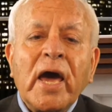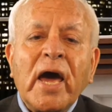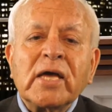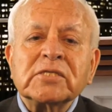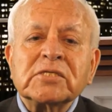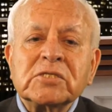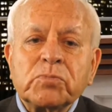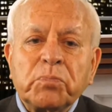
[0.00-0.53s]

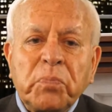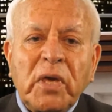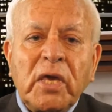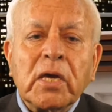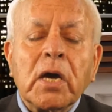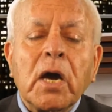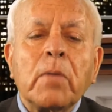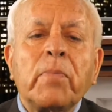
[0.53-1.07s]
and
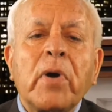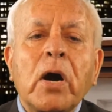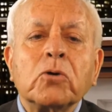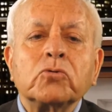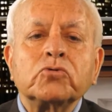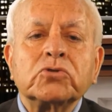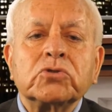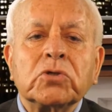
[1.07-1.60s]
speak
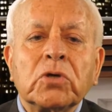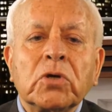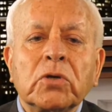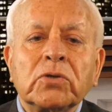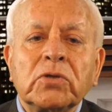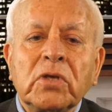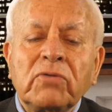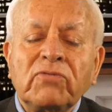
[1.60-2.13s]
about
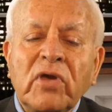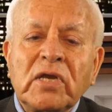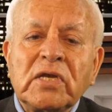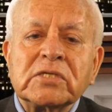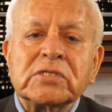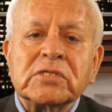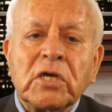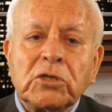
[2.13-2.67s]
the
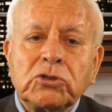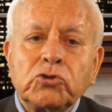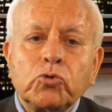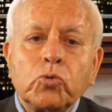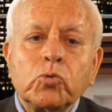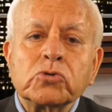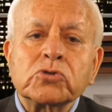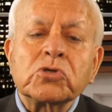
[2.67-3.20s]
various
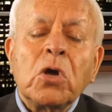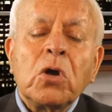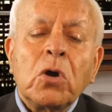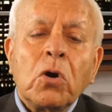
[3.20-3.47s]
issues